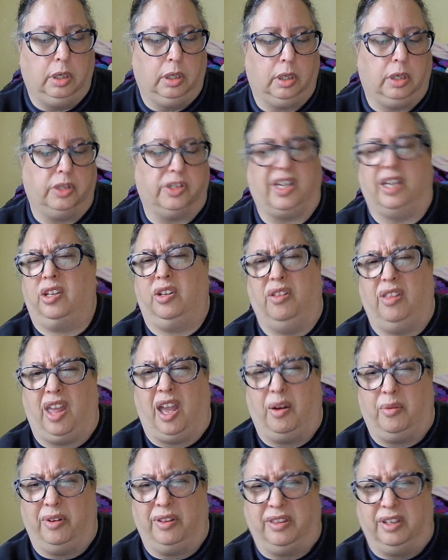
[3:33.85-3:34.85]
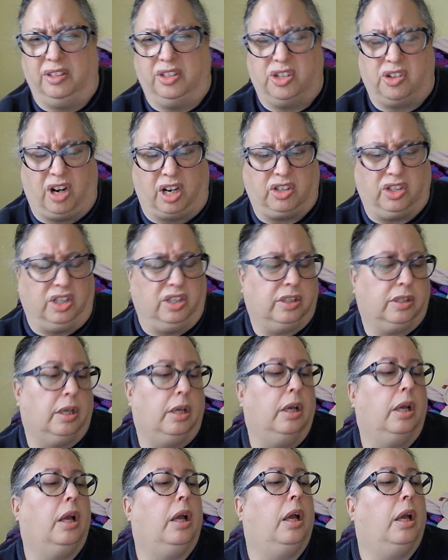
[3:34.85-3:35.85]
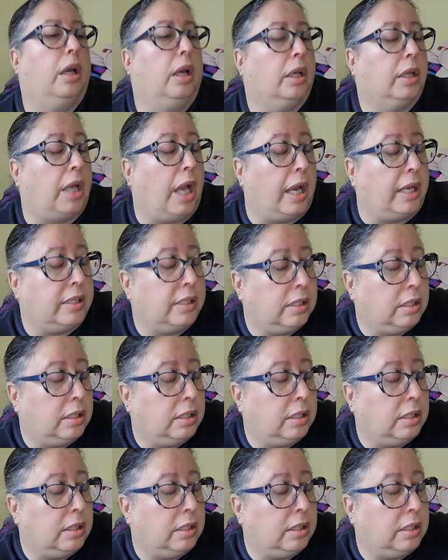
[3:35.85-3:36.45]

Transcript: because I do that with instructions. Gus,